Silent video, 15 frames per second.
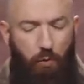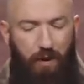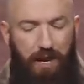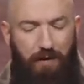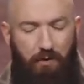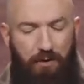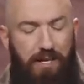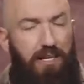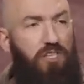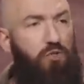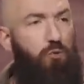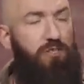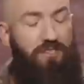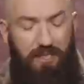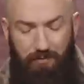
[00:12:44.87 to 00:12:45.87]
Whatever it is,
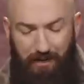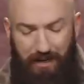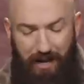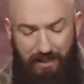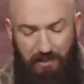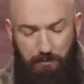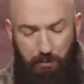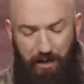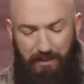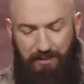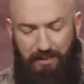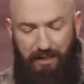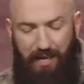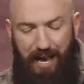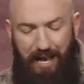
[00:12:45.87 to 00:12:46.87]
receiving God's
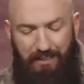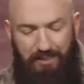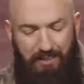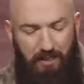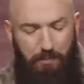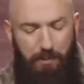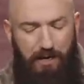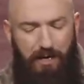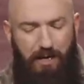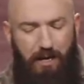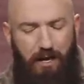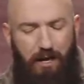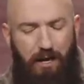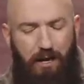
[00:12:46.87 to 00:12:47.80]
blessing has to be